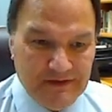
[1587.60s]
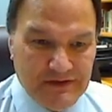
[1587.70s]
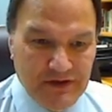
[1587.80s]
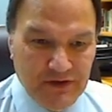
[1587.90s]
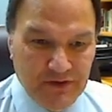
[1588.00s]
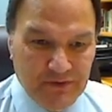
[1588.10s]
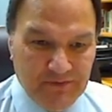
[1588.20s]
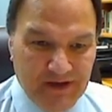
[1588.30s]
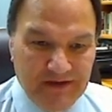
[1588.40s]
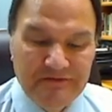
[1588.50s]
to
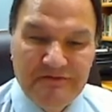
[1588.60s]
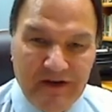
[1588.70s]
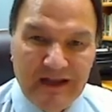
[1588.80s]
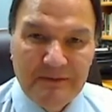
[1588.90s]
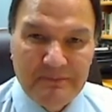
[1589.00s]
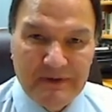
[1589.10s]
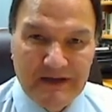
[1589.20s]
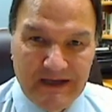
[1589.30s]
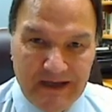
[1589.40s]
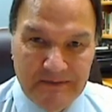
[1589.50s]
envelop
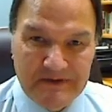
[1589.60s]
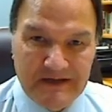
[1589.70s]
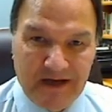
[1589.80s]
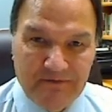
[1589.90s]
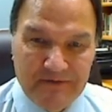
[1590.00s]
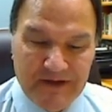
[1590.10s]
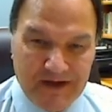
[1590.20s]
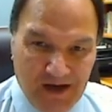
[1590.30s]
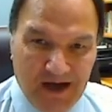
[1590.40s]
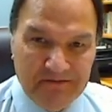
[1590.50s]
himself in the
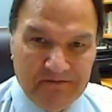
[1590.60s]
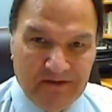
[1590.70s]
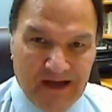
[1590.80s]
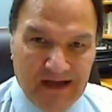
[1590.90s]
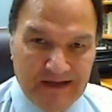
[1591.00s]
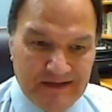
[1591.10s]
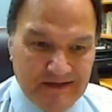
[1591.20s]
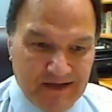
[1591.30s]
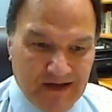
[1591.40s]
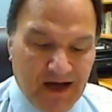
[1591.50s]
confines
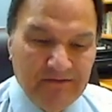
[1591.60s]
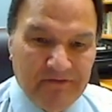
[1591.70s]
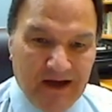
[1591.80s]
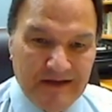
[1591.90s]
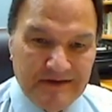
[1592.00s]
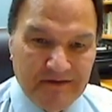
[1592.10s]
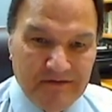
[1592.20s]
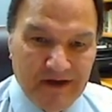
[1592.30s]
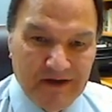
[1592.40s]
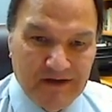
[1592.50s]

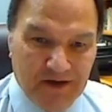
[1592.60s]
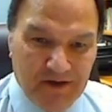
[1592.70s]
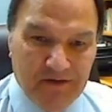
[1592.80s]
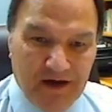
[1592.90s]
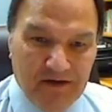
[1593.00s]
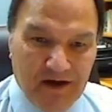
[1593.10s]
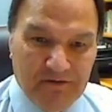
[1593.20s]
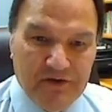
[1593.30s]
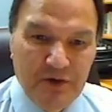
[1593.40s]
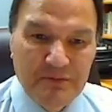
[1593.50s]

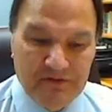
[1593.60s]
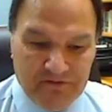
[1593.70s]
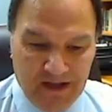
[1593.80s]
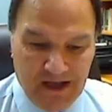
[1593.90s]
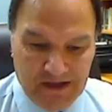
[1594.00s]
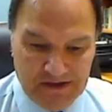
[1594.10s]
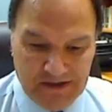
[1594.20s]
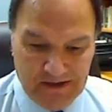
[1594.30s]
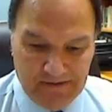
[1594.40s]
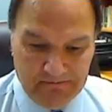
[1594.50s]
of human
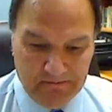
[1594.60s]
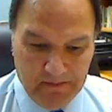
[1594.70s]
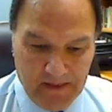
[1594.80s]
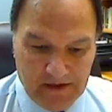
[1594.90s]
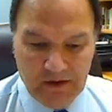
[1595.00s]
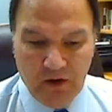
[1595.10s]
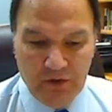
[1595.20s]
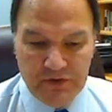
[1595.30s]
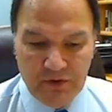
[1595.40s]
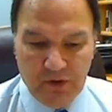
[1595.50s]
flesh, and to go
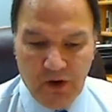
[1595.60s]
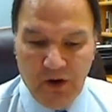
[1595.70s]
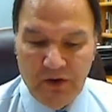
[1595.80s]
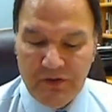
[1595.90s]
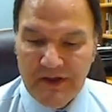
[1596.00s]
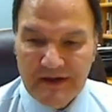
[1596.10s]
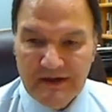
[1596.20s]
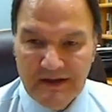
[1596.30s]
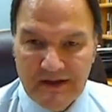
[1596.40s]
through all that